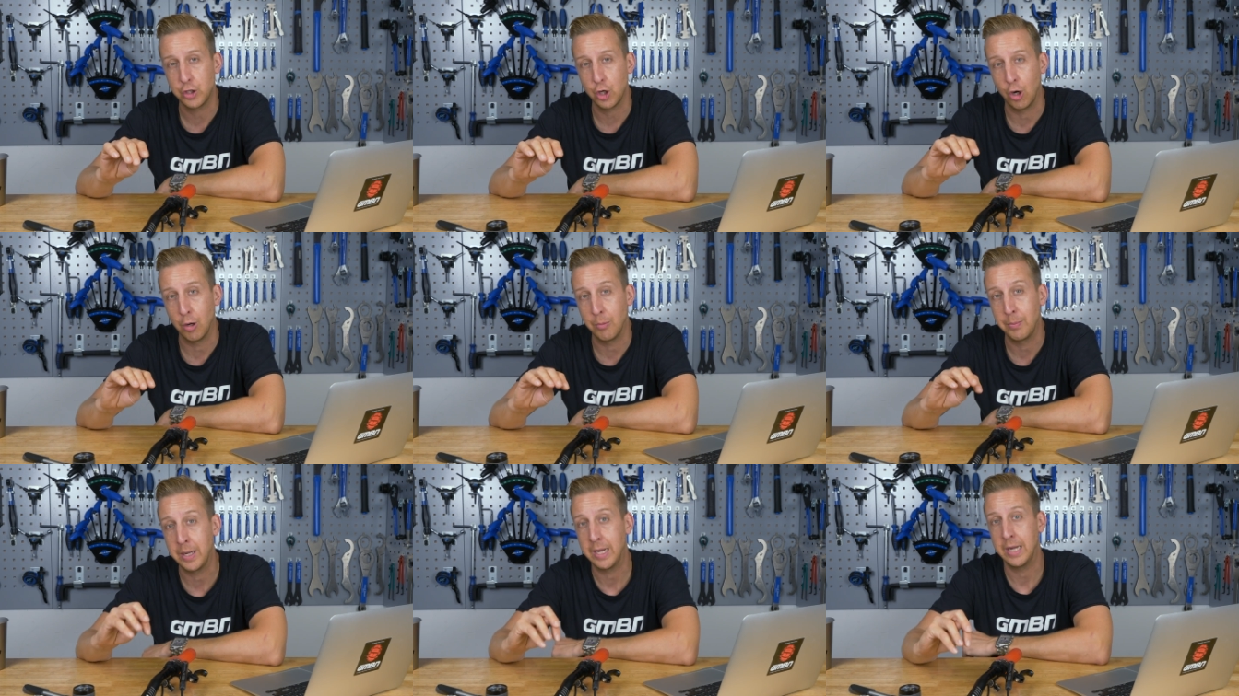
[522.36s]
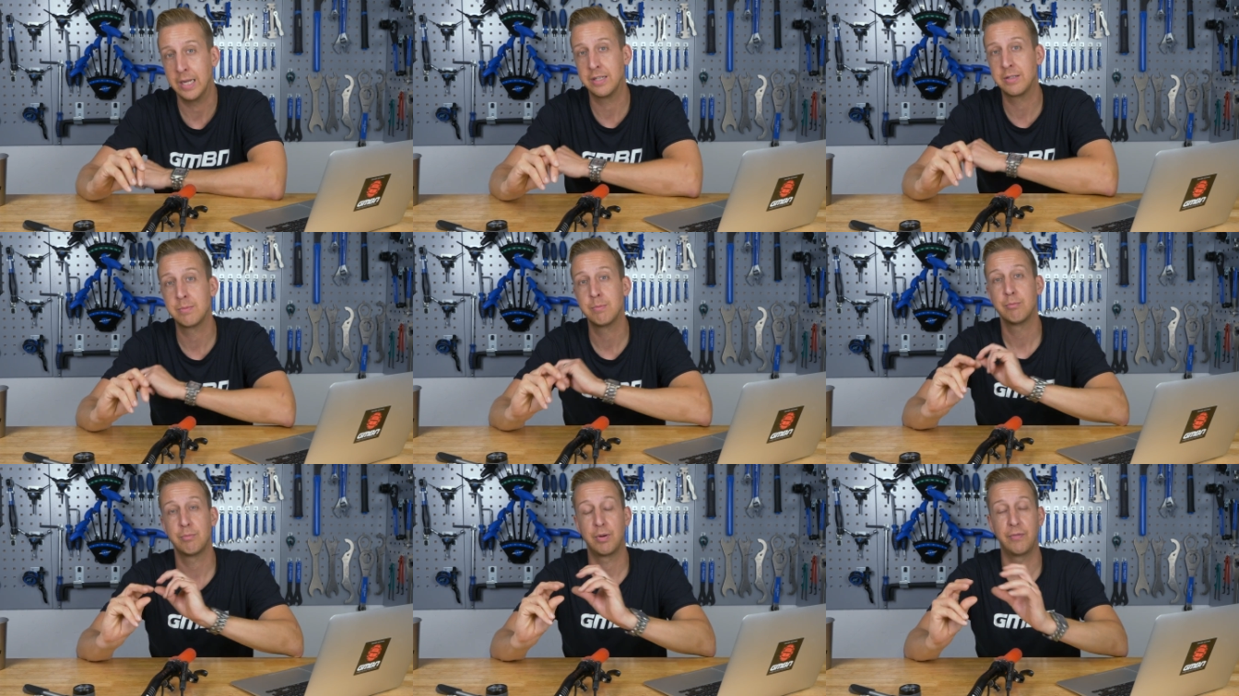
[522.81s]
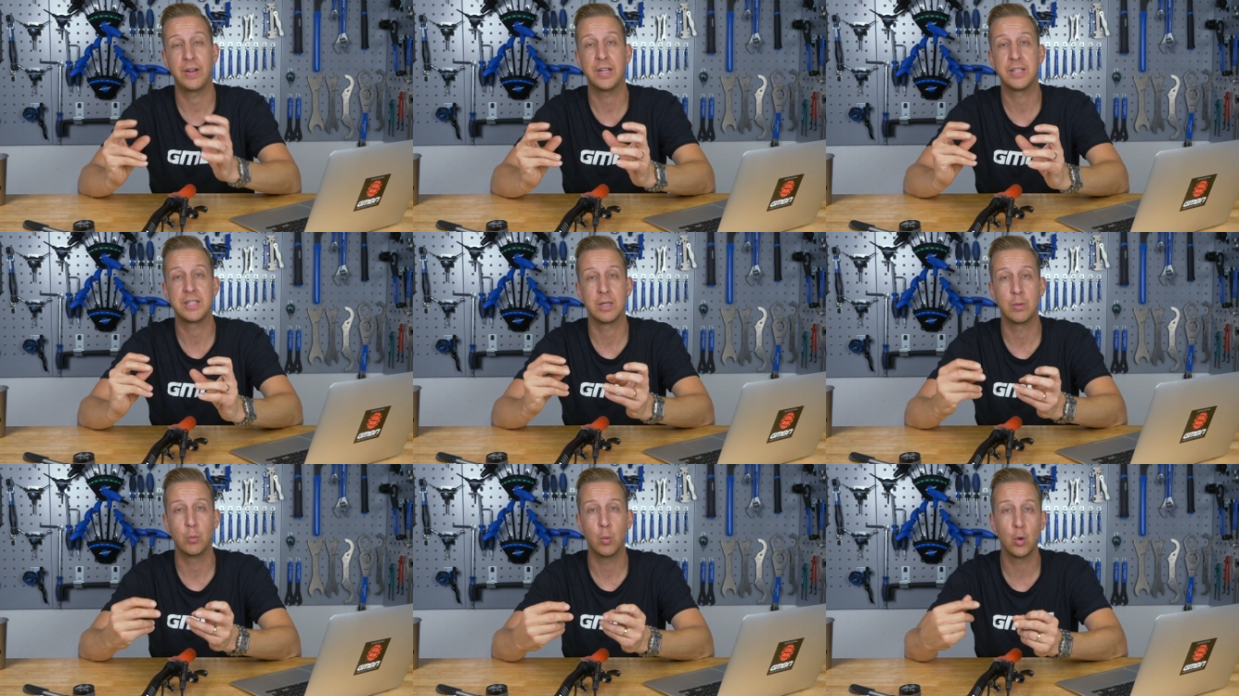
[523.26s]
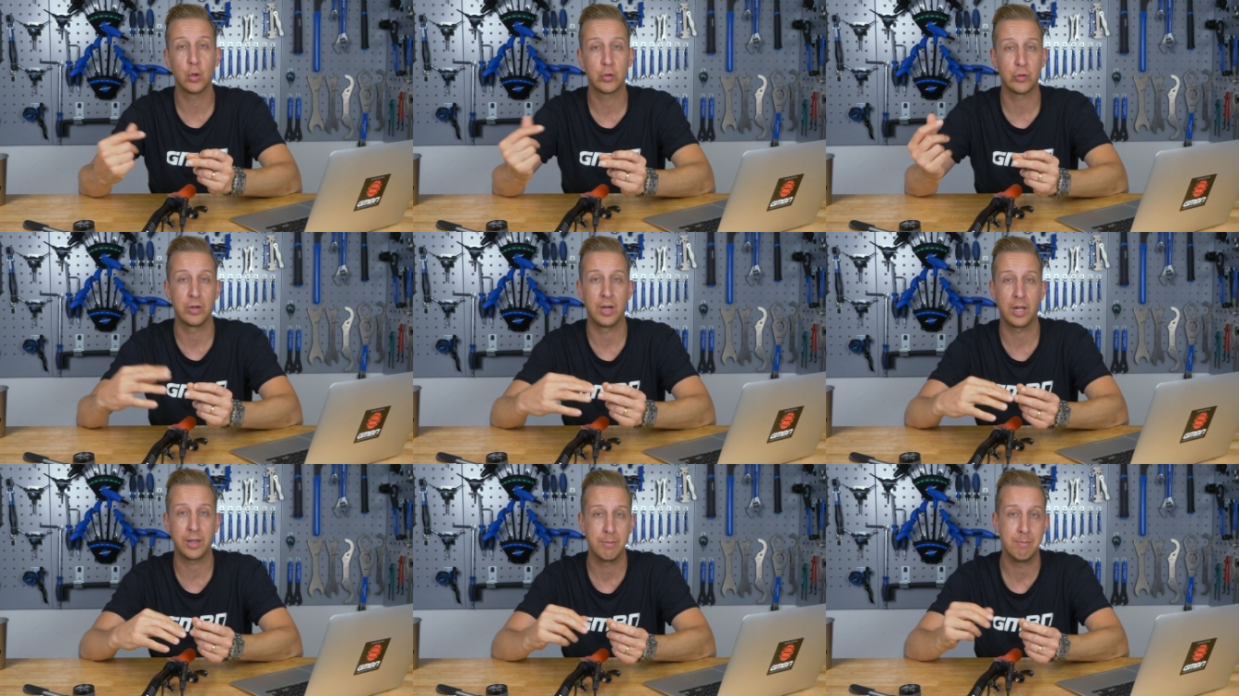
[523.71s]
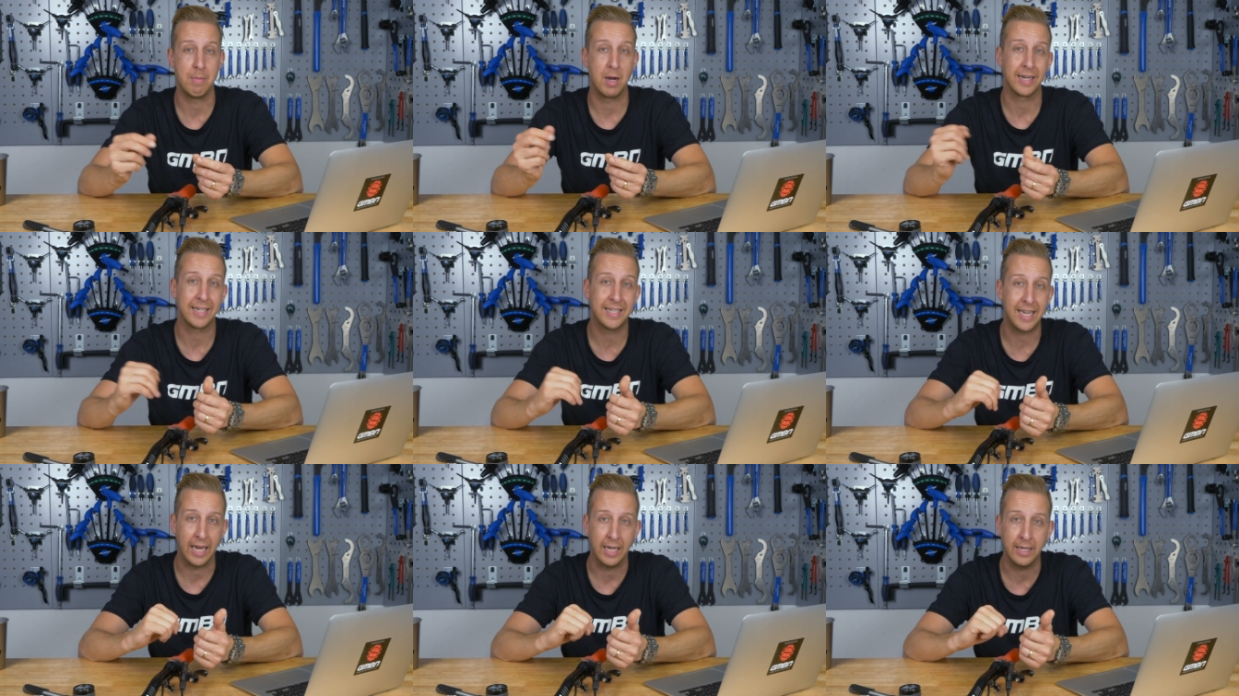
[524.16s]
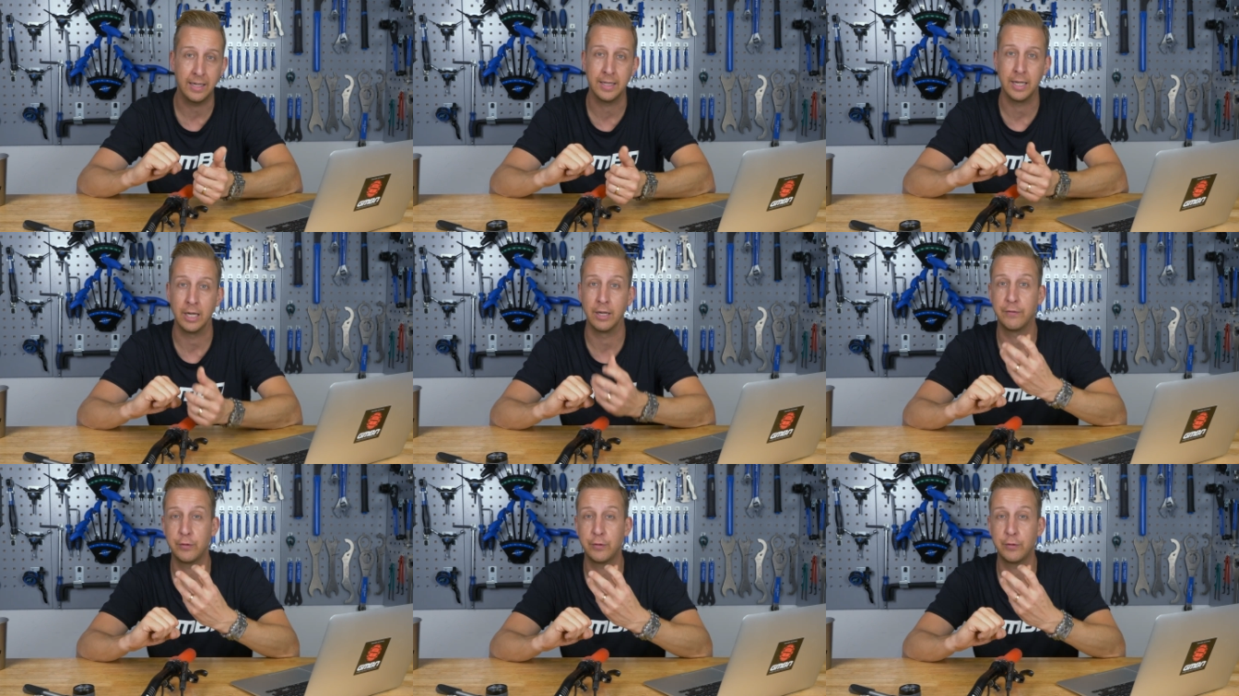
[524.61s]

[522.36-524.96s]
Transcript: job is preventing water and other muck getting in there.